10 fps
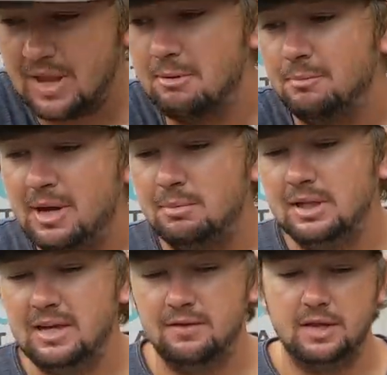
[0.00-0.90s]
I'm a big
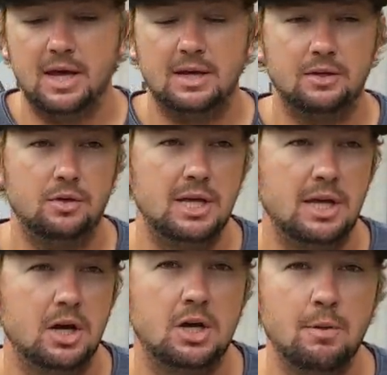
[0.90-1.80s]
believer that you
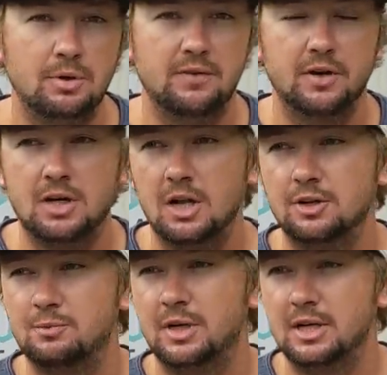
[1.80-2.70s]
need a couple different
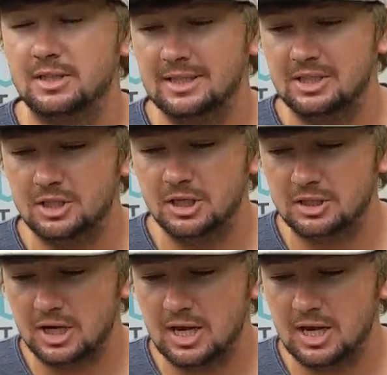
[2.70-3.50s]
colors, because it is such